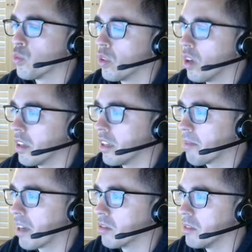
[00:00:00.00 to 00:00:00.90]
yeah, Nick
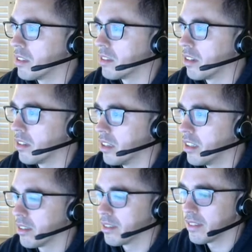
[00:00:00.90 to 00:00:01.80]
Backstrom, he's a center.
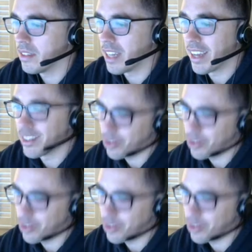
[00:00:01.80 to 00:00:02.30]
Duh. Even I know